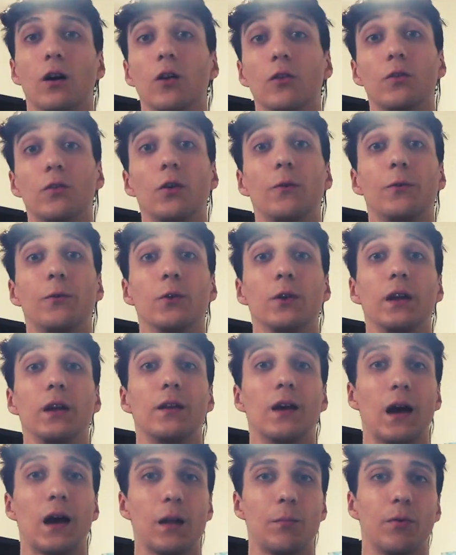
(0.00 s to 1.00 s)
Also, if you
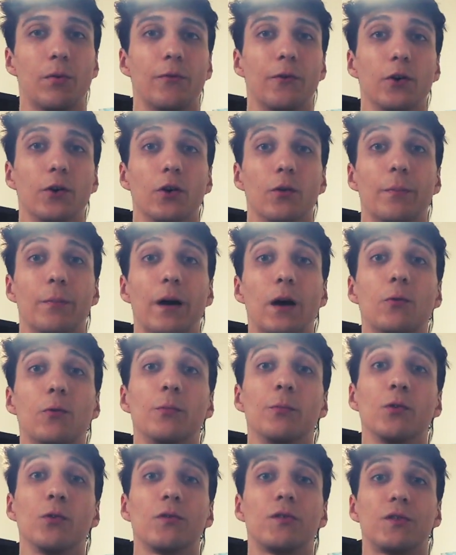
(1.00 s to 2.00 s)
need help for your
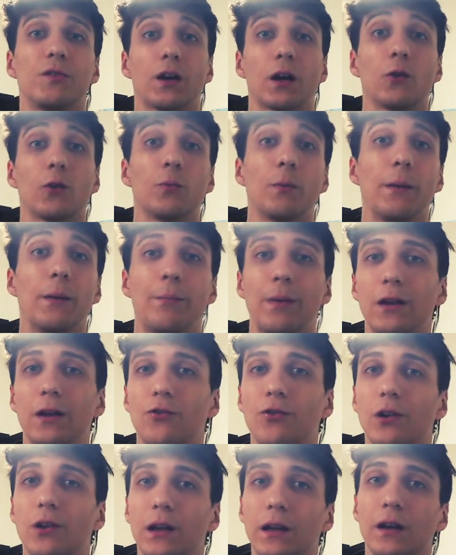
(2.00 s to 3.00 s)
power moves, check out my
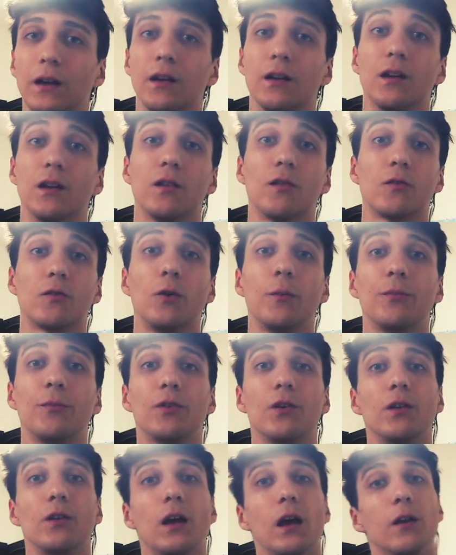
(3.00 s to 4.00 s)
Patreon link in the
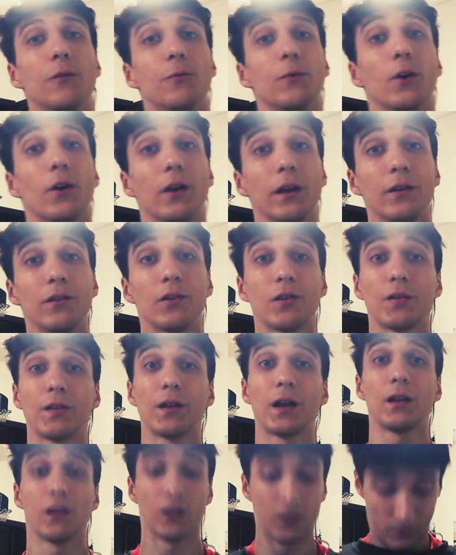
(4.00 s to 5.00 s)
description, and if you're
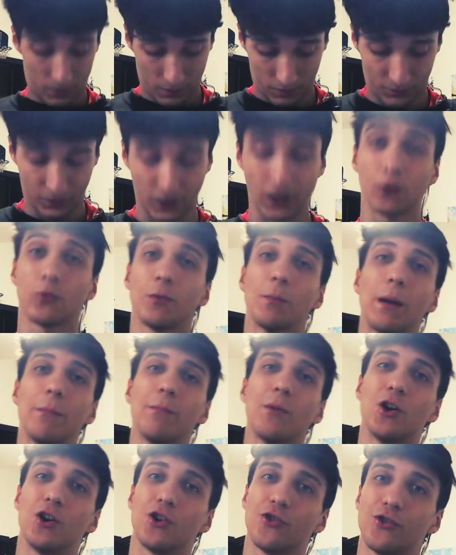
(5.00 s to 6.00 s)
interested, check out my
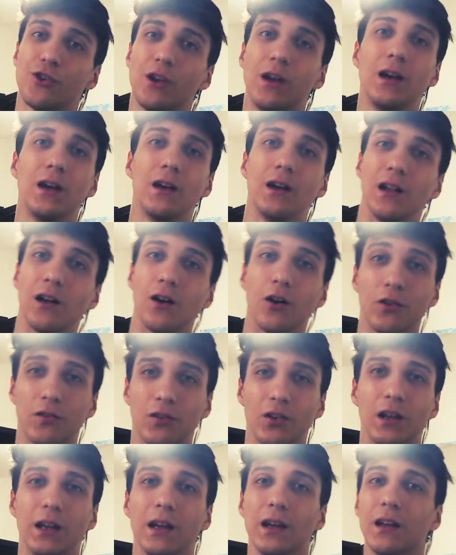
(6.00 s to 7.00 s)
merch.
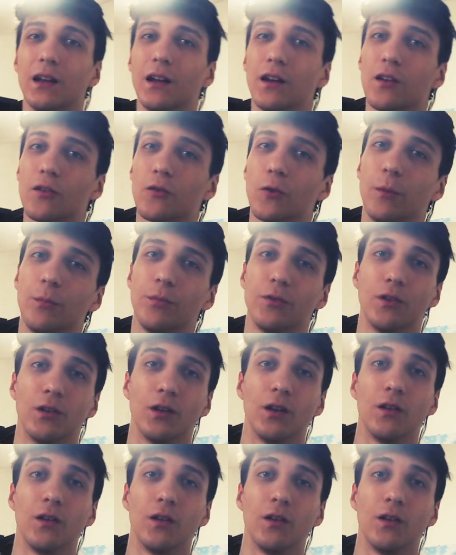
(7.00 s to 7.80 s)
Also link in the description.